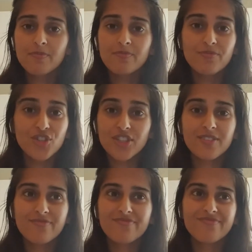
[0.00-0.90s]
just,
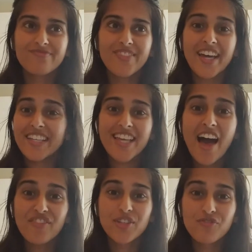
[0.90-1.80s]
I guess,
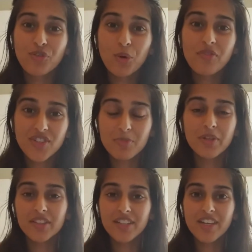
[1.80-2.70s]
have some form of
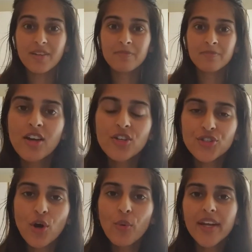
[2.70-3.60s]
stability.
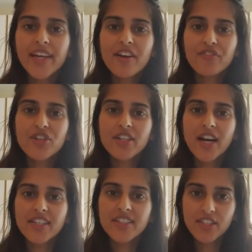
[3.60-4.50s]
So what I get for you
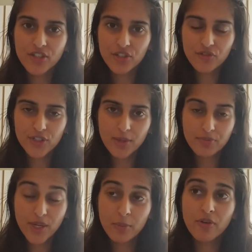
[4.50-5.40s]
guys to do for
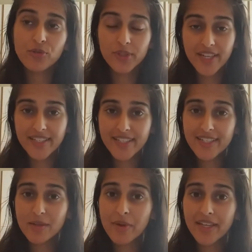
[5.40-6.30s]
September of 2018
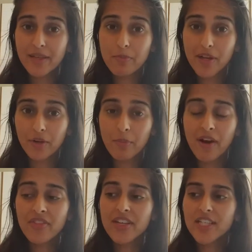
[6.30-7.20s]
to make it a better
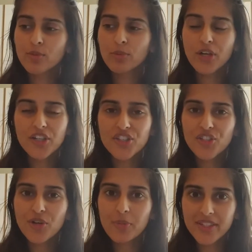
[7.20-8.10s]
month is with regards to
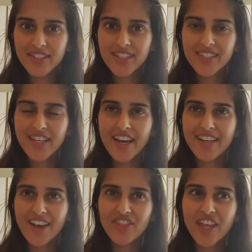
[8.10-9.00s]
your business, I
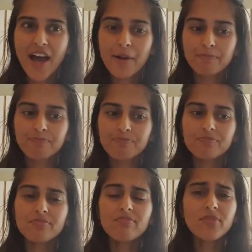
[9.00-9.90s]
get that
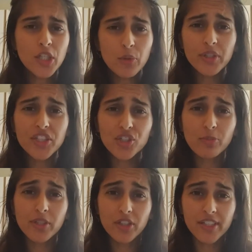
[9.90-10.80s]
you really should
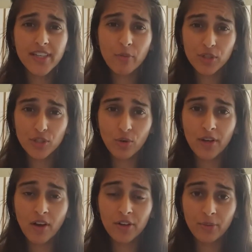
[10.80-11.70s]
be looking at what's
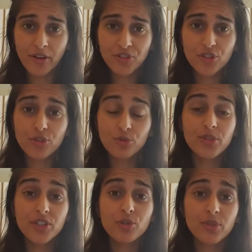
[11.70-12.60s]
going on around
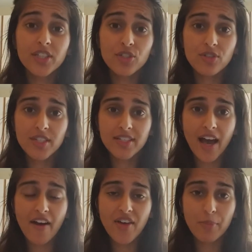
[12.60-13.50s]
you. You really do need to
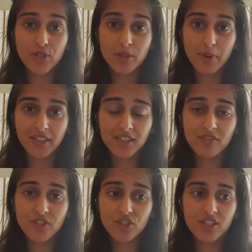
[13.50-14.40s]
have that
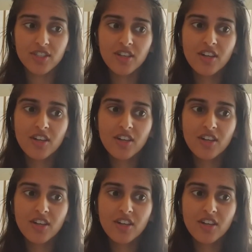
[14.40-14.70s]
perspective and just